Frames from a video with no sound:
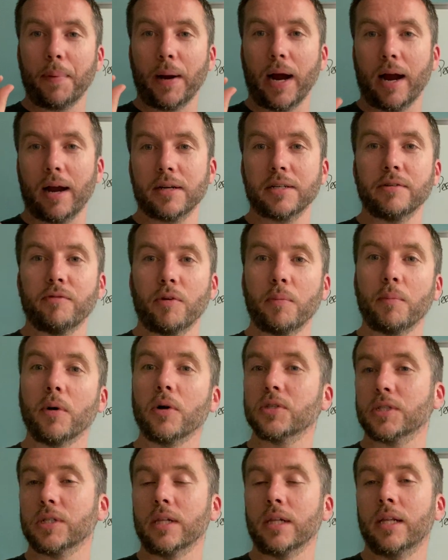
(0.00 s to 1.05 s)
part of a
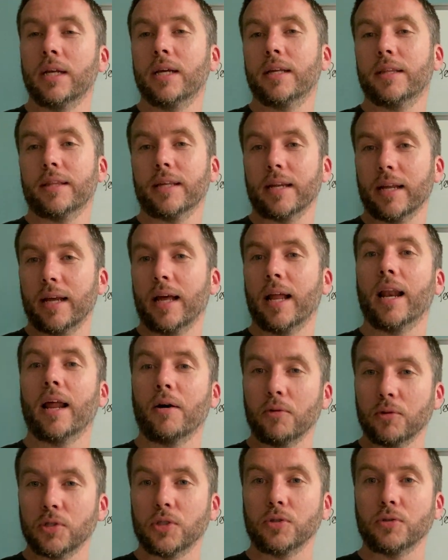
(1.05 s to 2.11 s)
muscle that
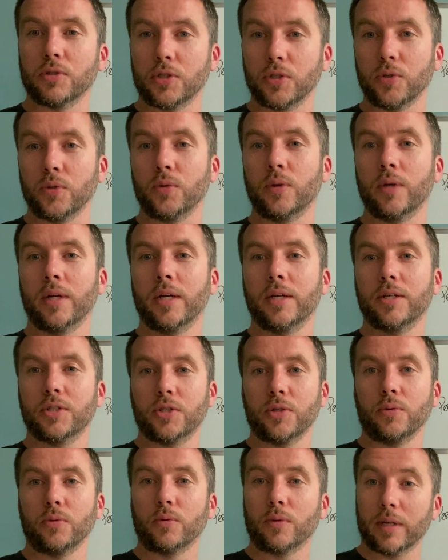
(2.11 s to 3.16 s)
allows you to
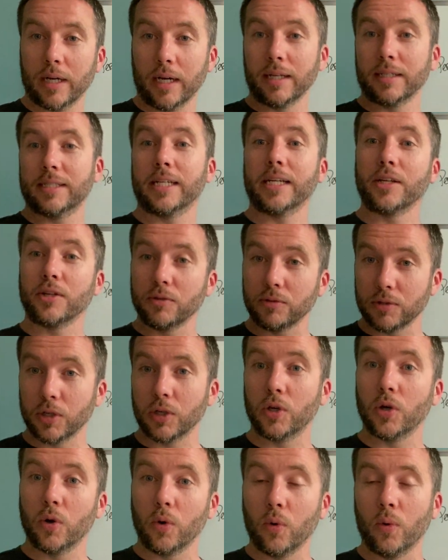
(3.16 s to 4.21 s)
continue to
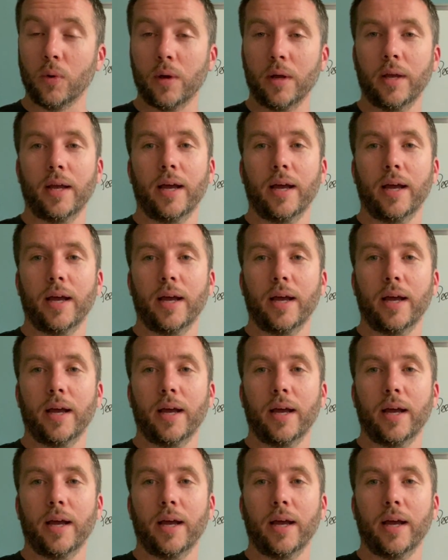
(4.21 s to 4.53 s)
go.